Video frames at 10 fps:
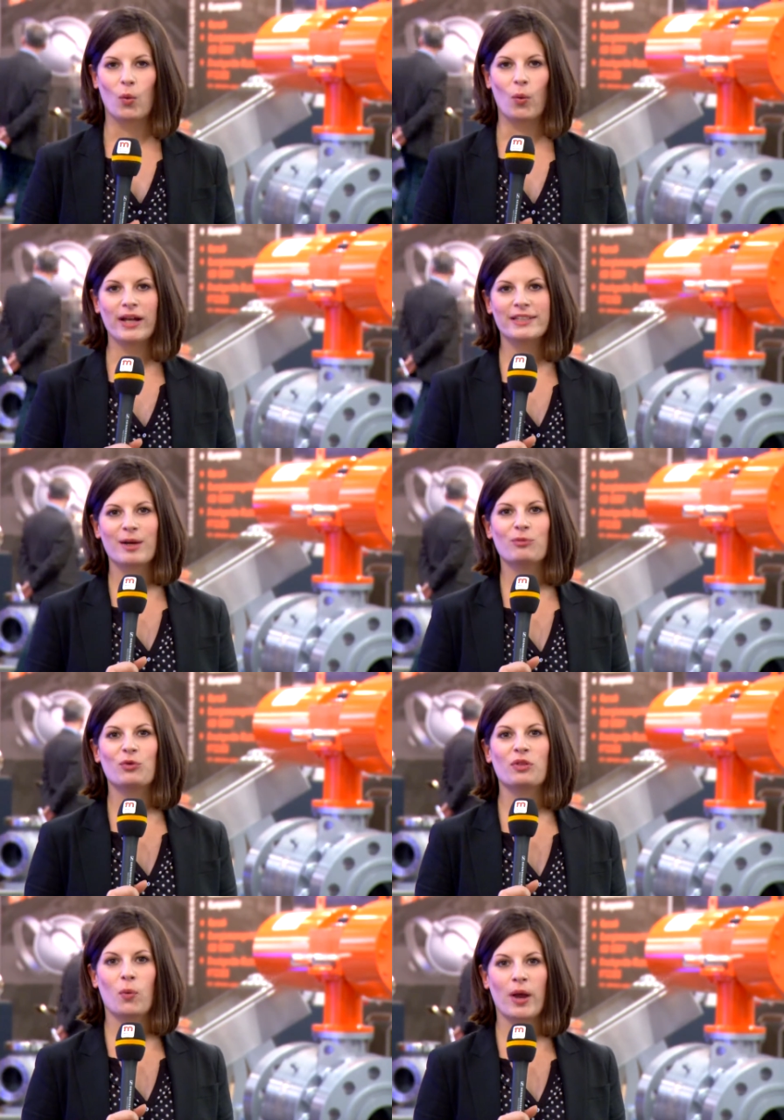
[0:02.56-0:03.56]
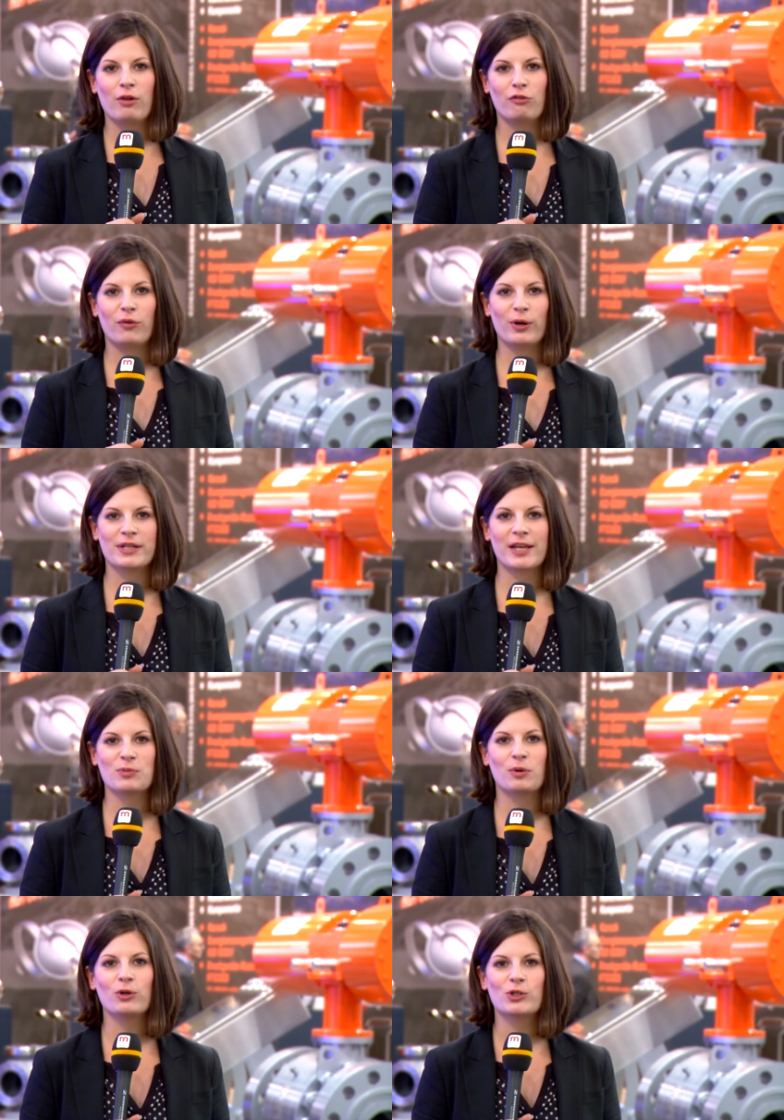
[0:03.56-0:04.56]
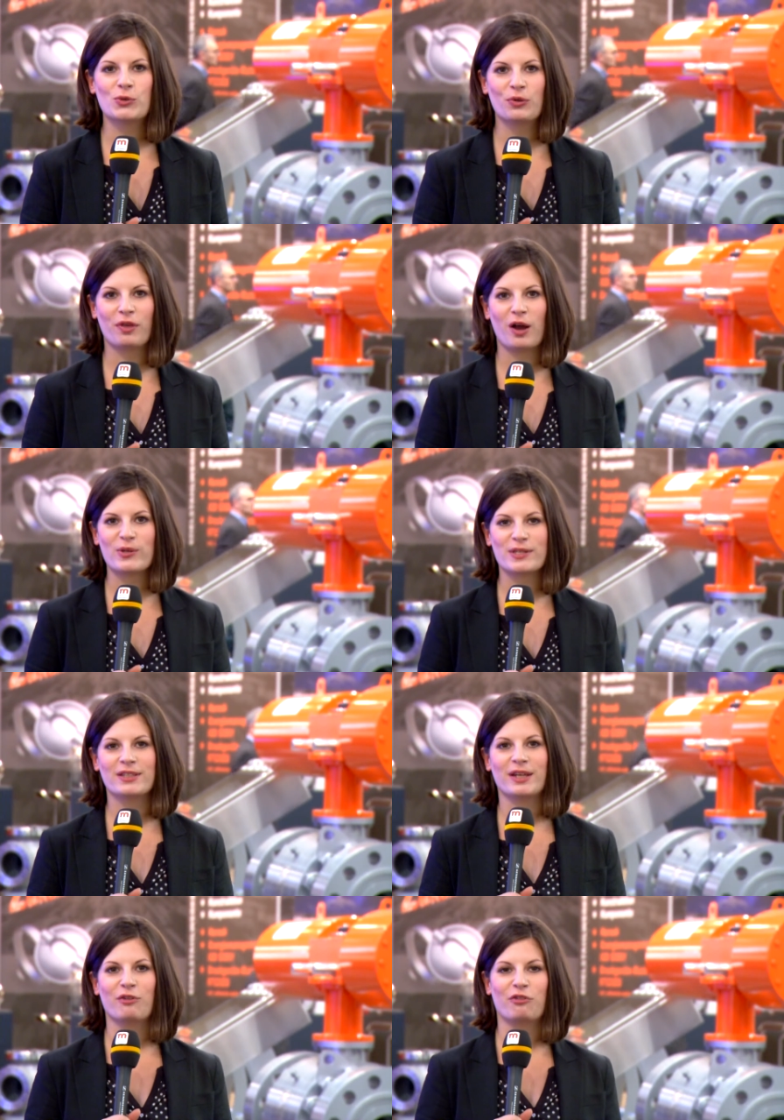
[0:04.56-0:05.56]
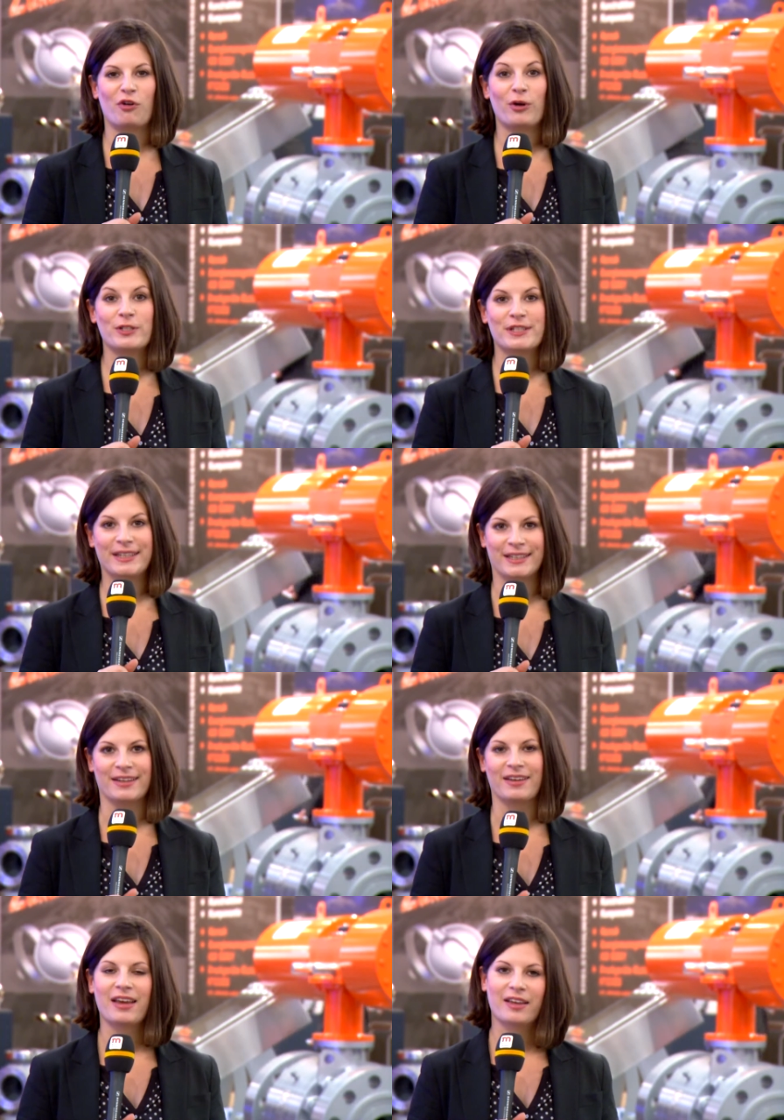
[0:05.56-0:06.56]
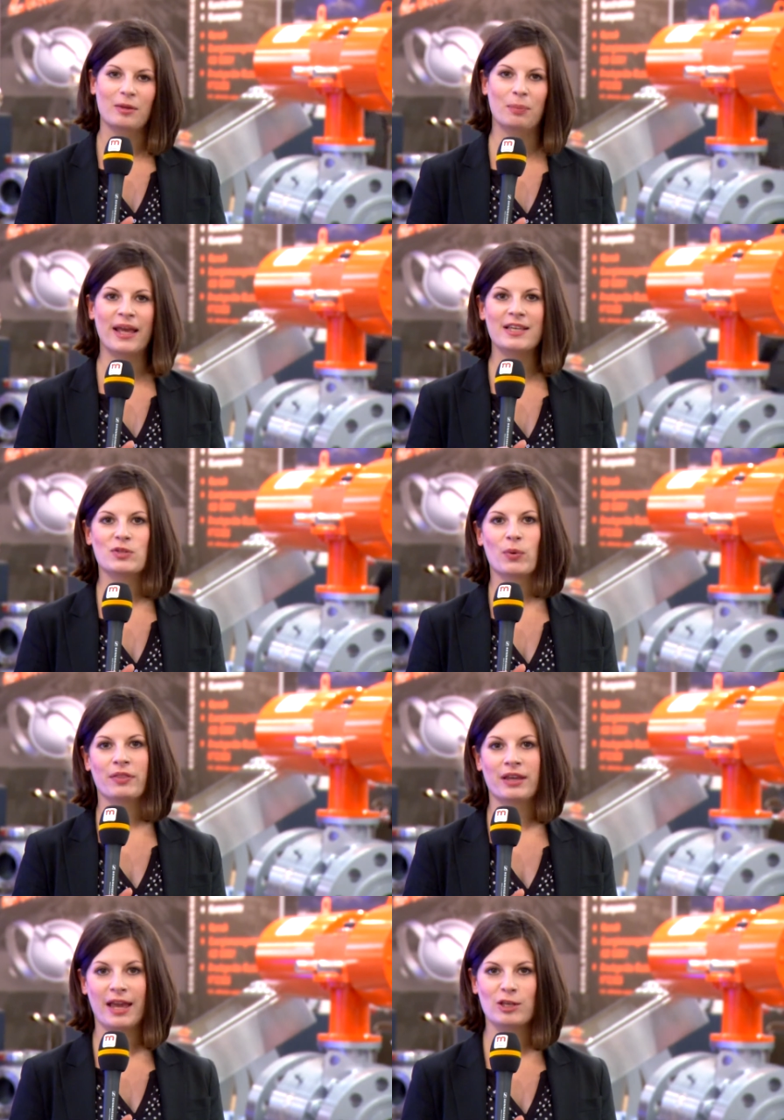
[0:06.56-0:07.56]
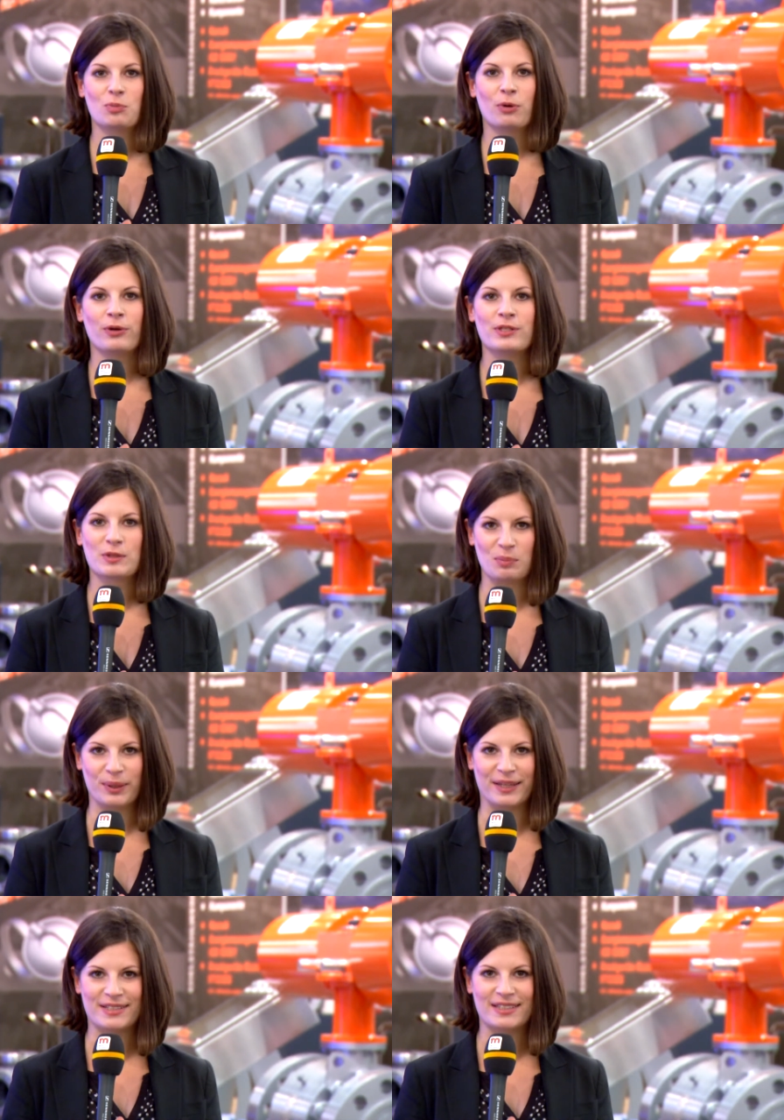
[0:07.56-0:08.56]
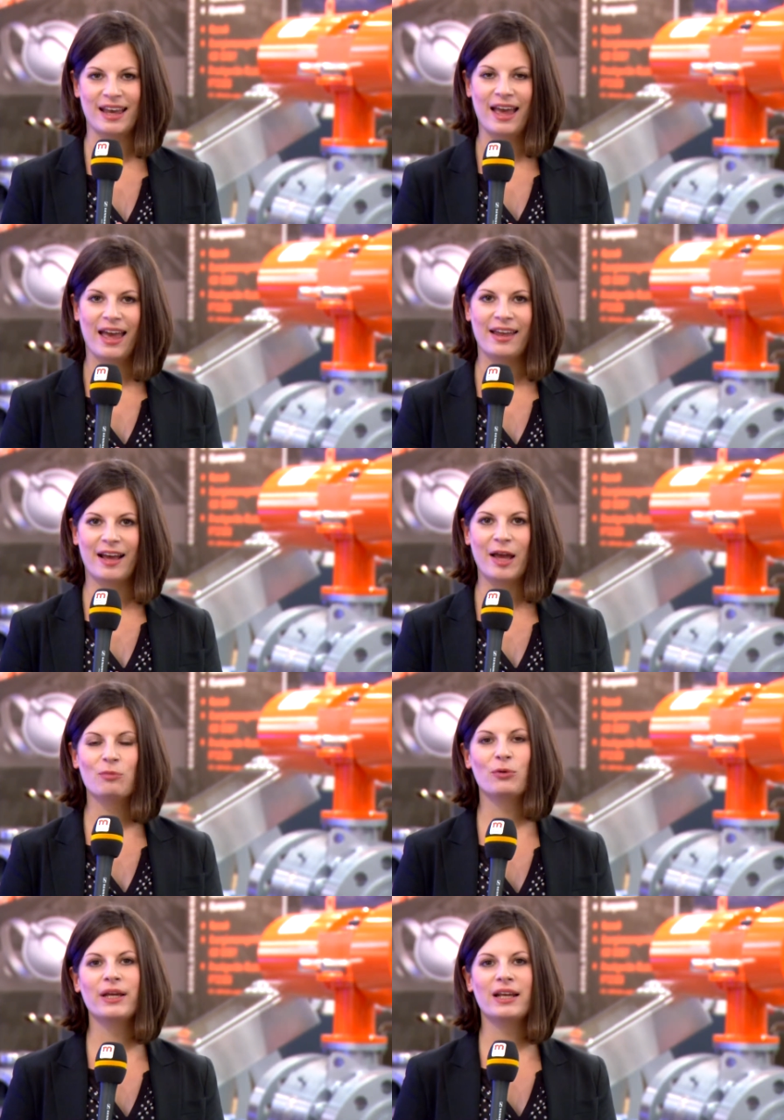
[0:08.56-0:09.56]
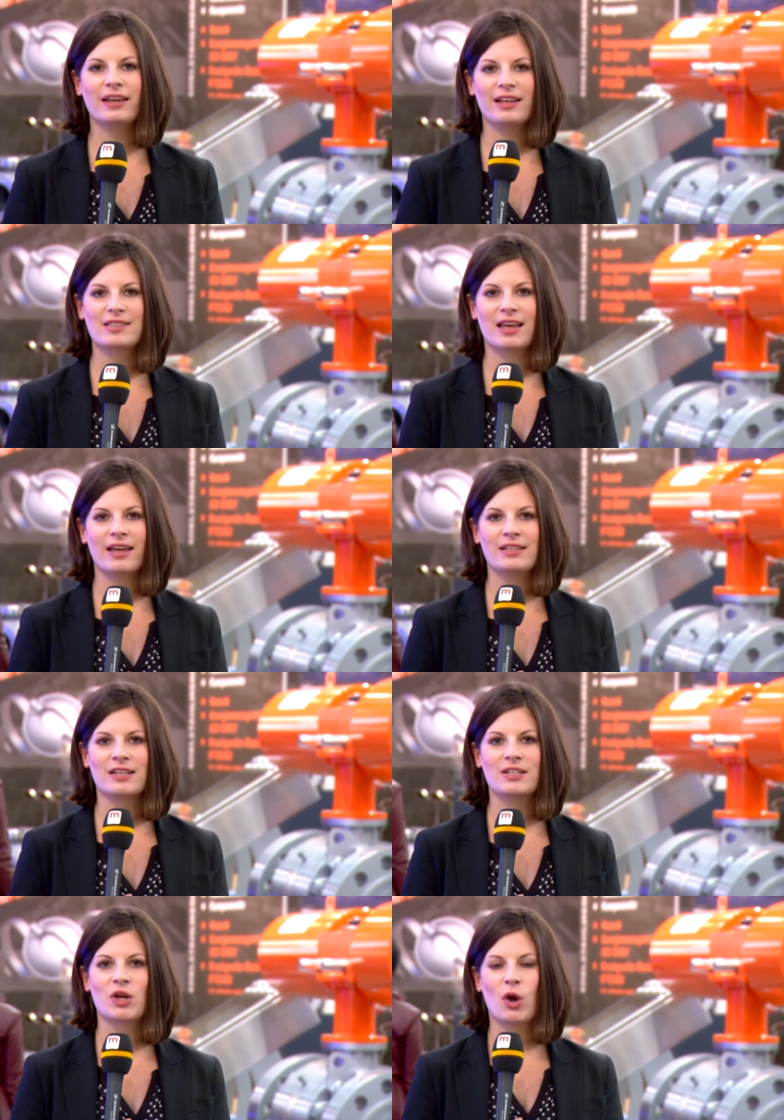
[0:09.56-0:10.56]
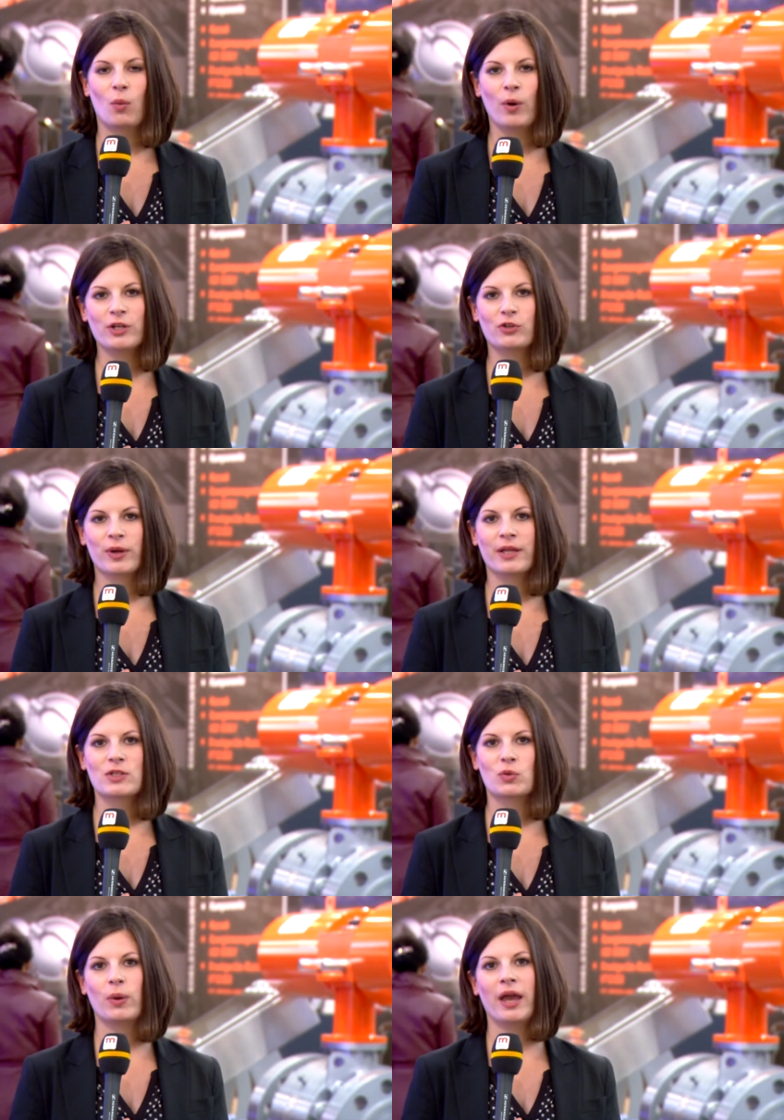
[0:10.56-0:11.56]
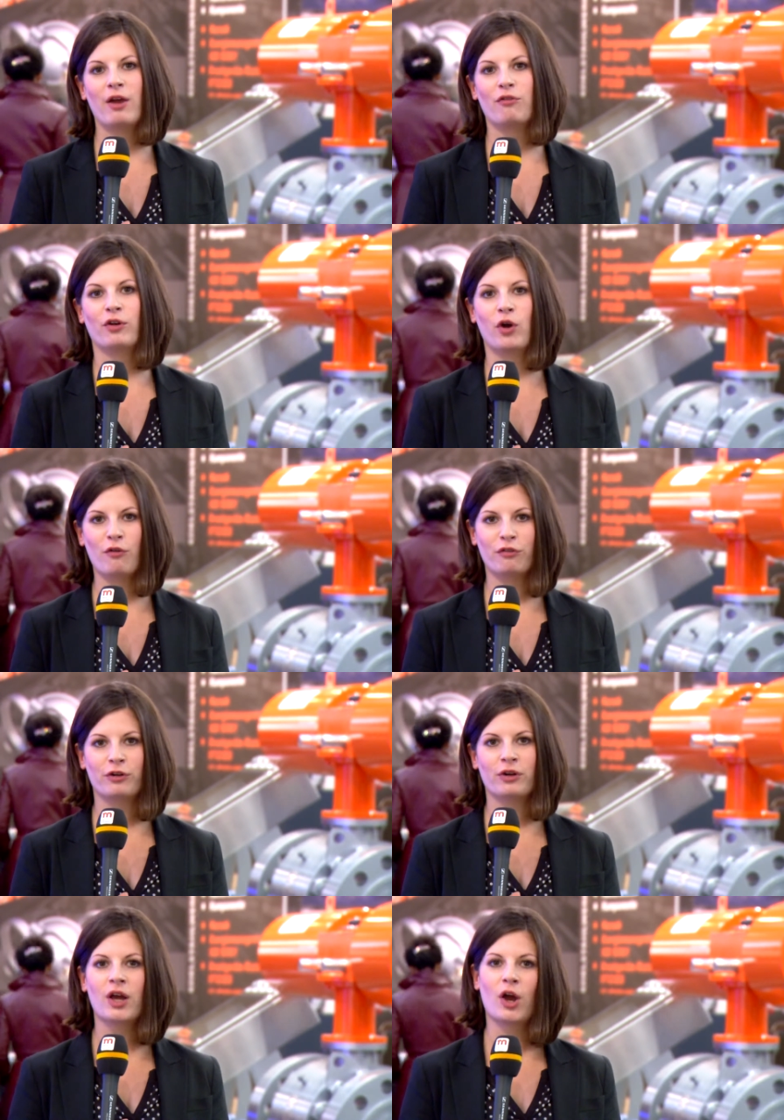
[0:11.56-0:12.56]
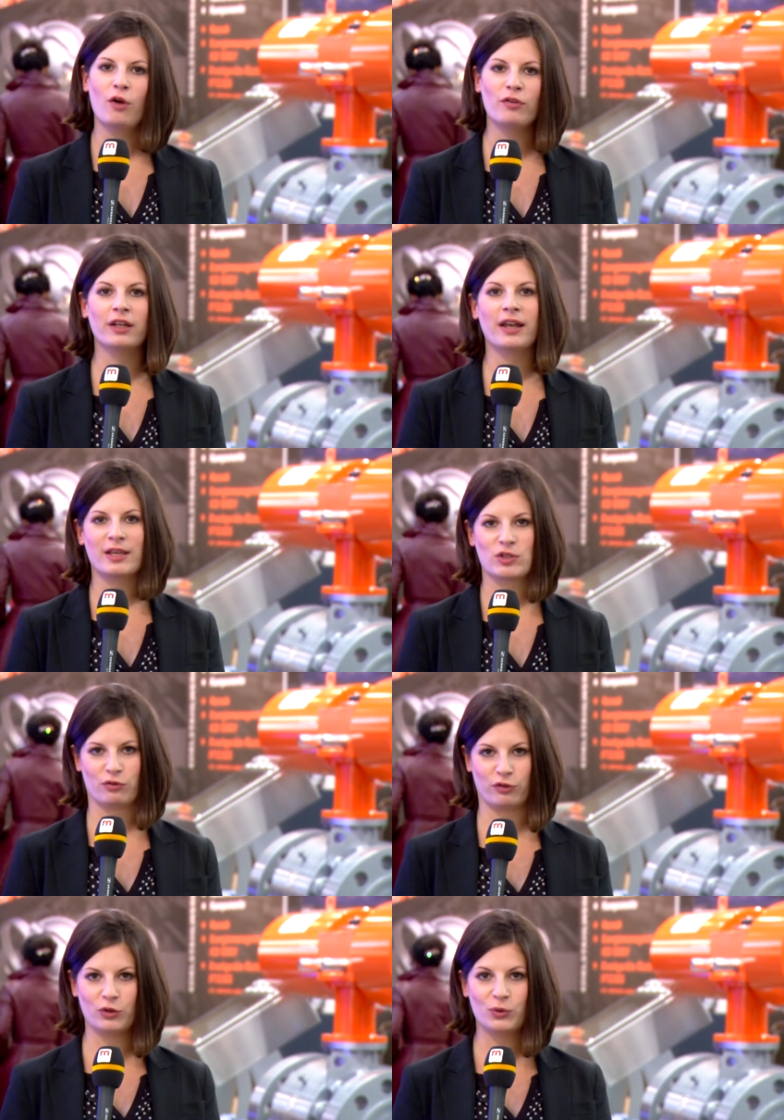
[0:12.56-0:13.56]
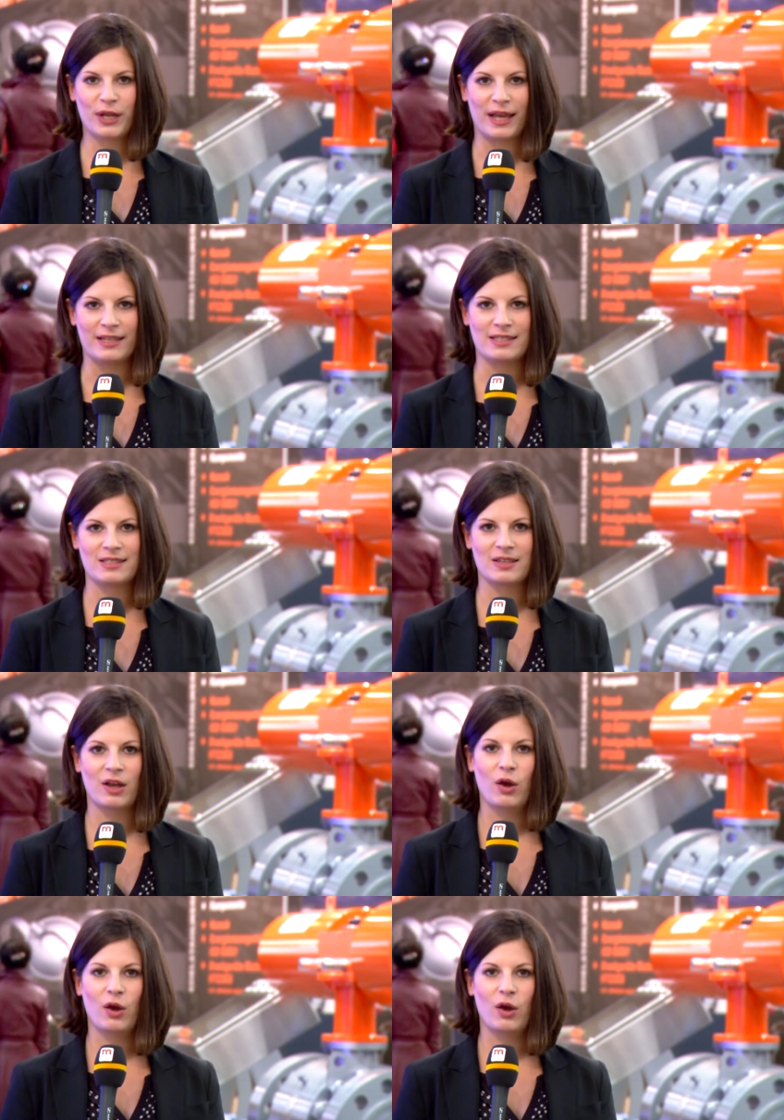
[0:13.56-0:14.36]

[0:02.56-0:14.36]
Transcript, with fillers: Welcome to the Valve World Expo 2014, the place where the experts meet. And I'm really excited what trends we have on offer over the next few days.